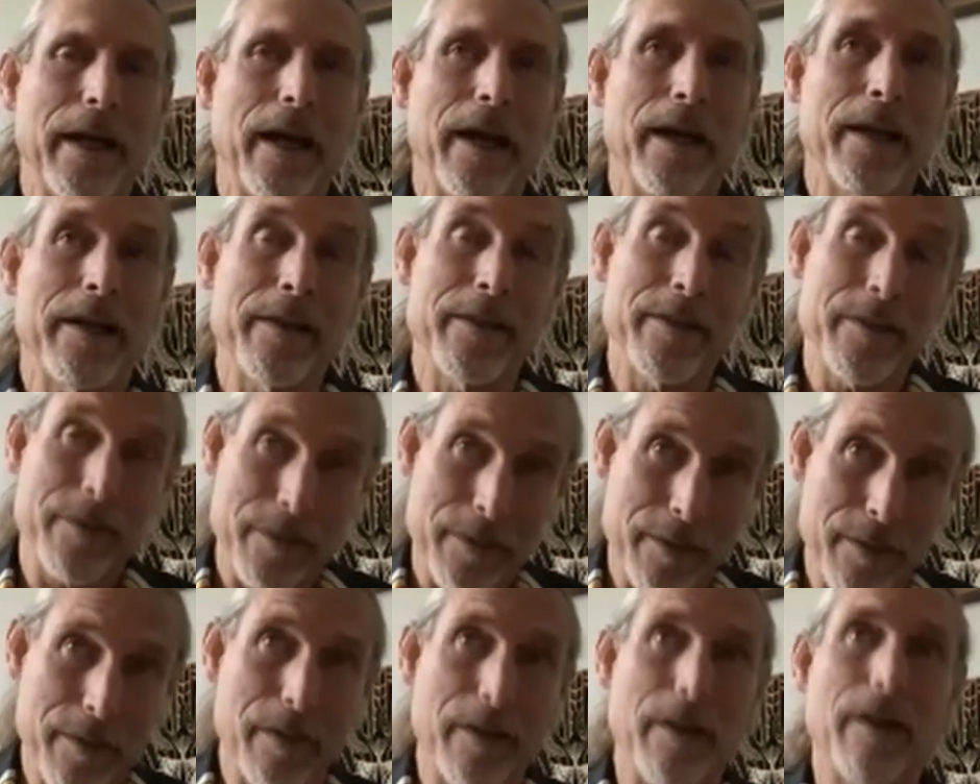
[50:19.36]
And
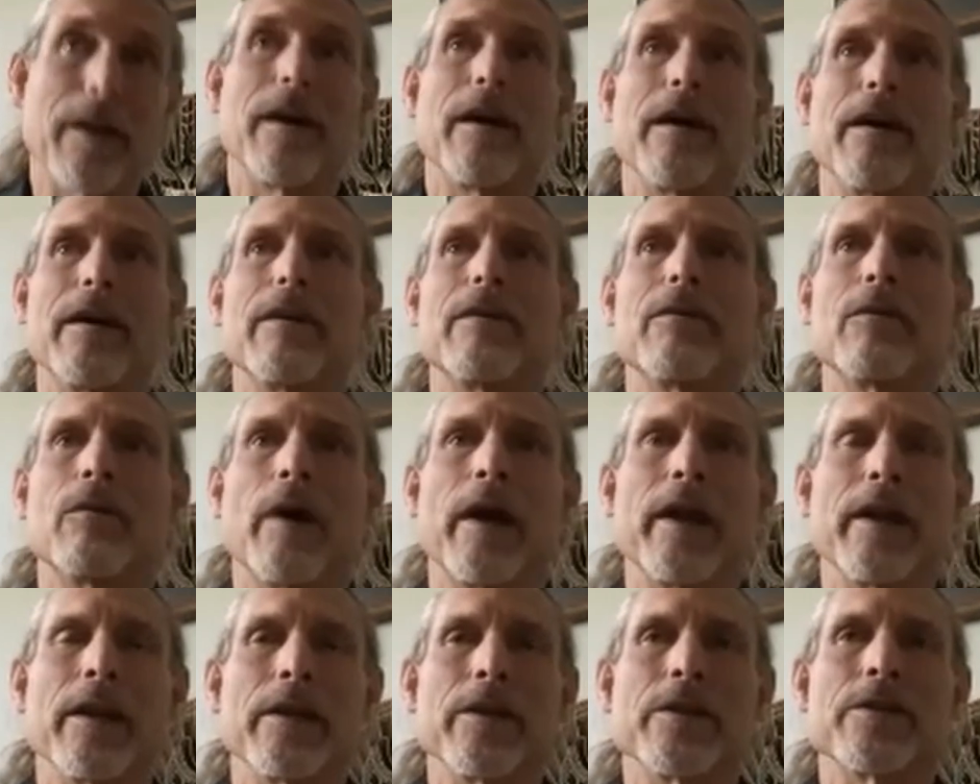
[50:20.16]

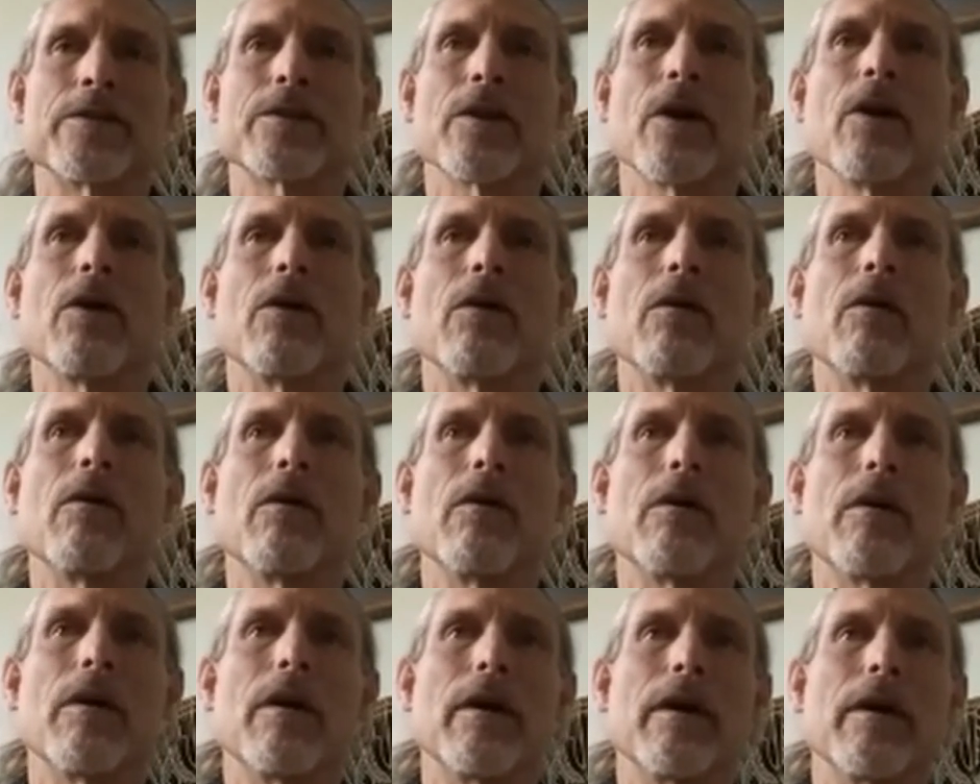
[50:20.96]
rightly
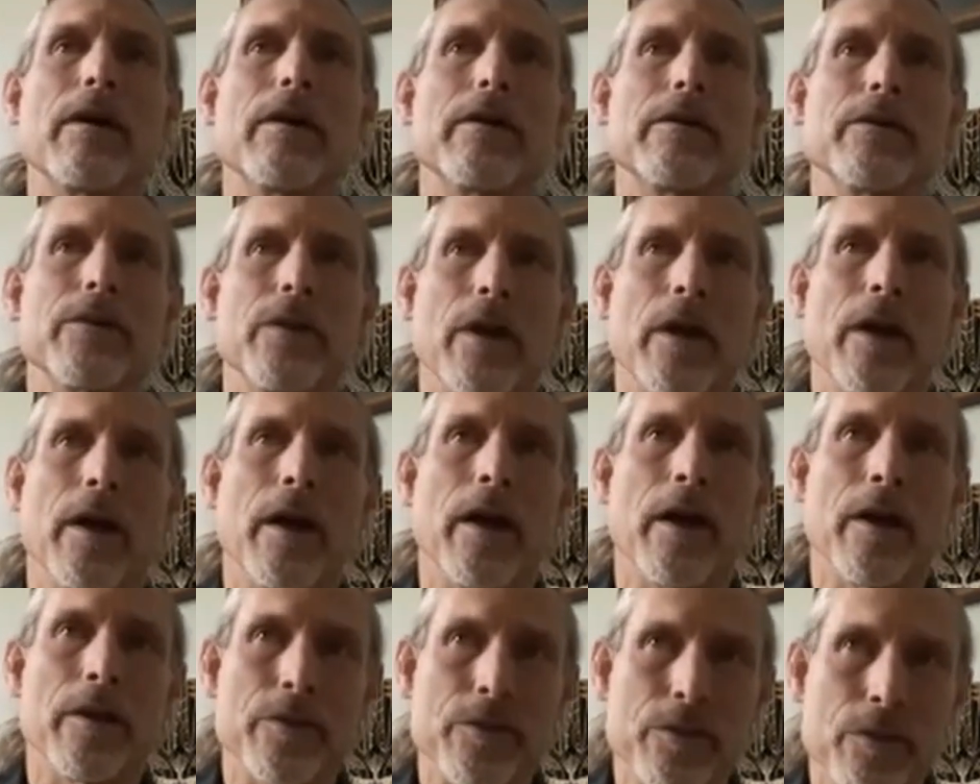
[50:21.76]
so,
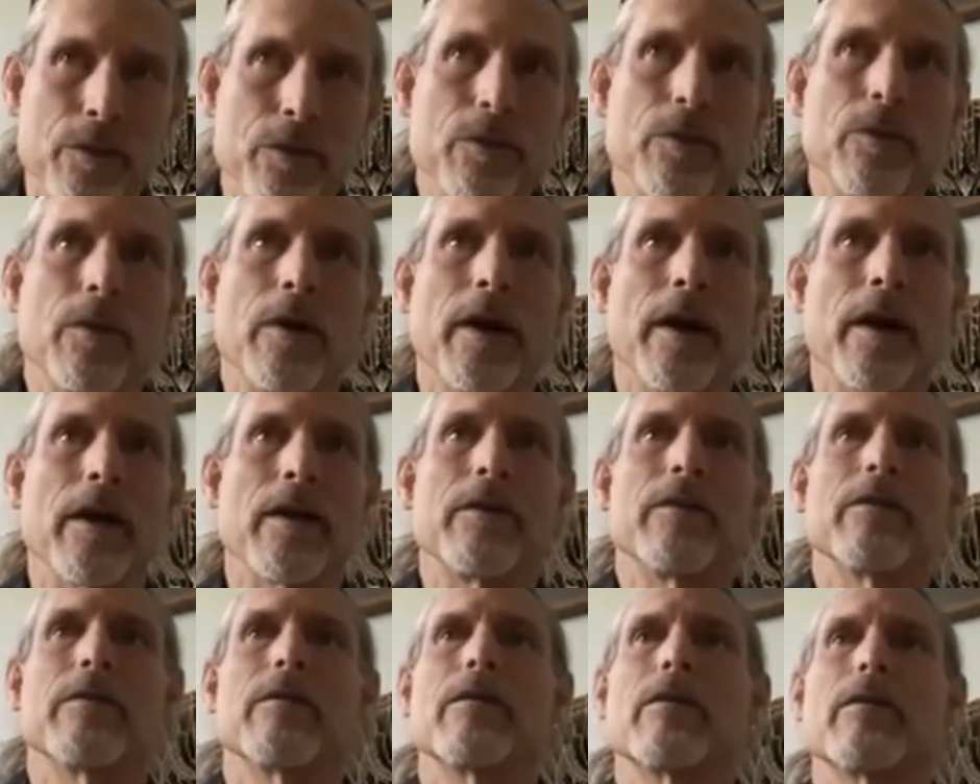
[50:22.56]
as you
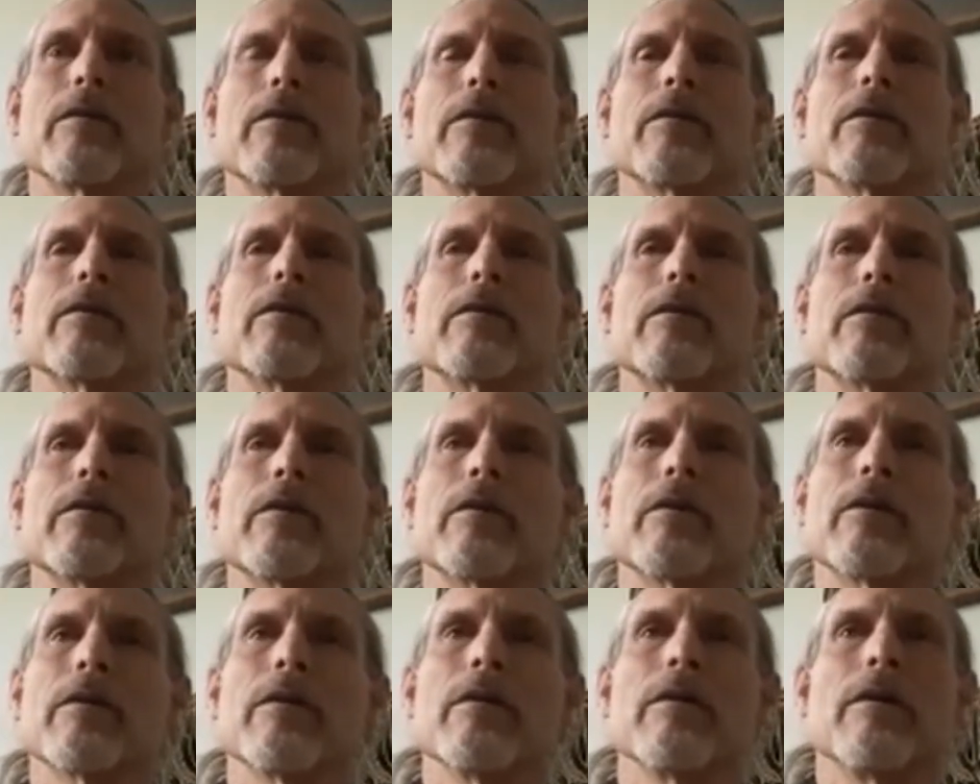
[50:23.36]
had
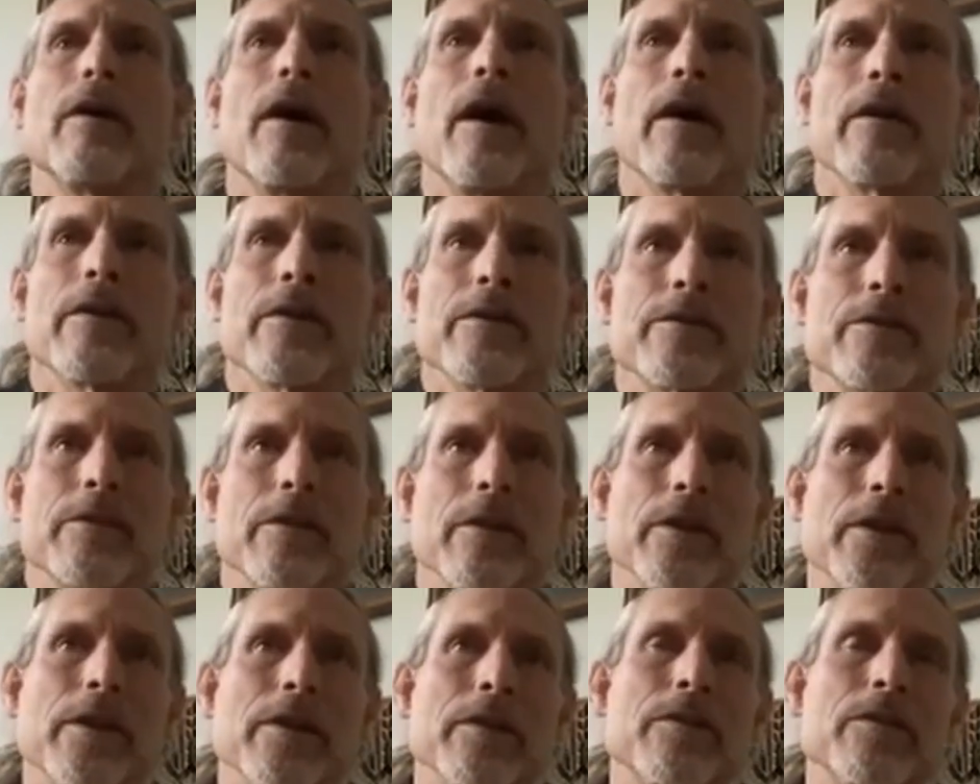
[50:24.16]

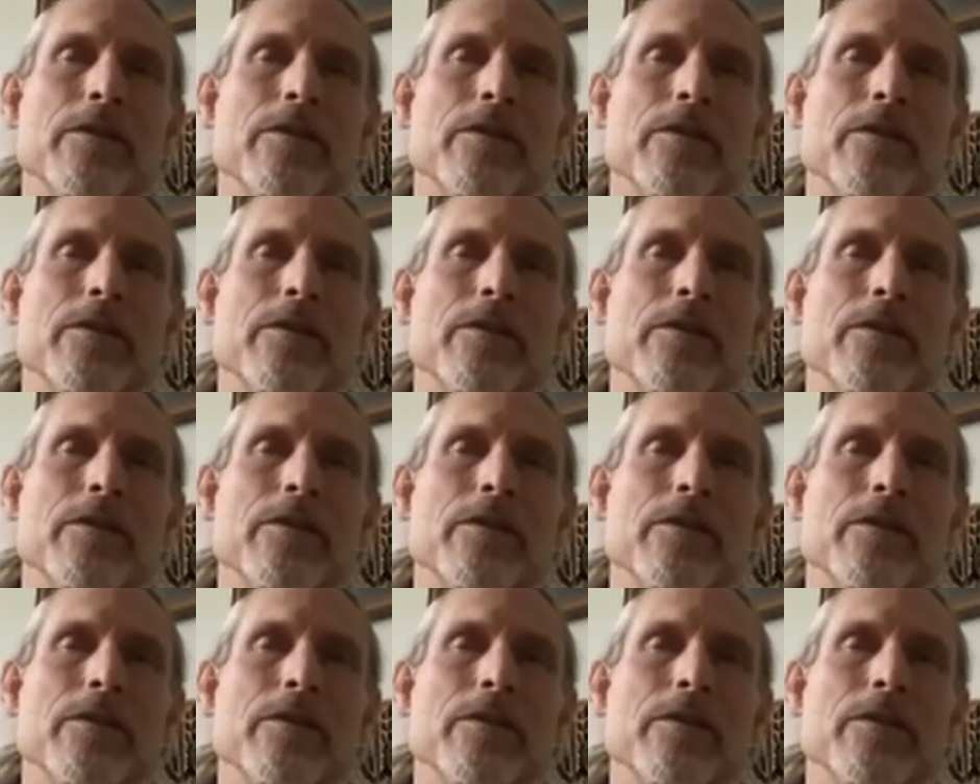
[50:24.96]
honestly